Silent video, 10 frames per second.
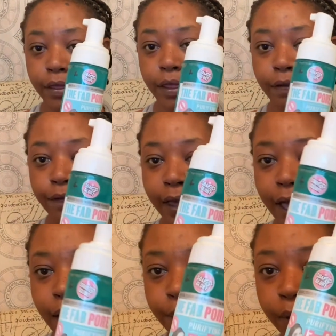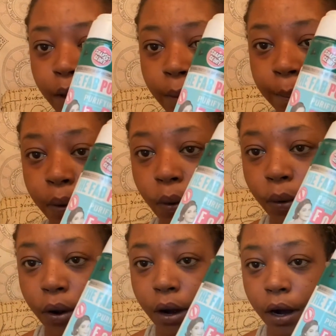The Fab
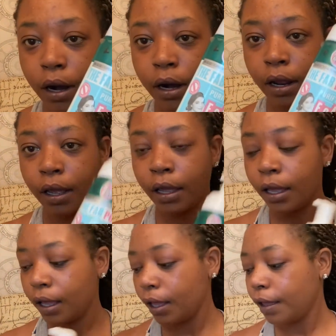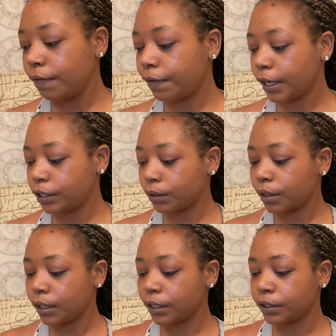Pore facial
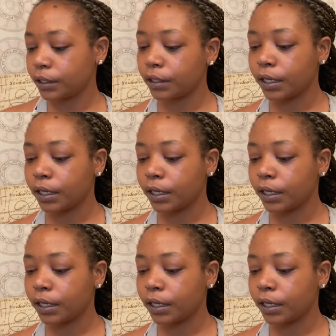cleanser.